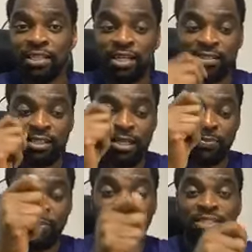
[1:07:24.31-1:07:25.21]
And I said that
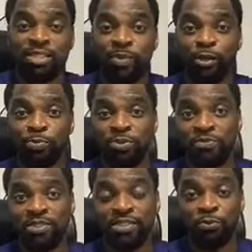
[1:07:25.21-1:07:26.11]
permanence is by your
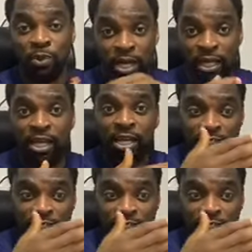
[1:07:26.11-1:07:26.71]
PVC. Well,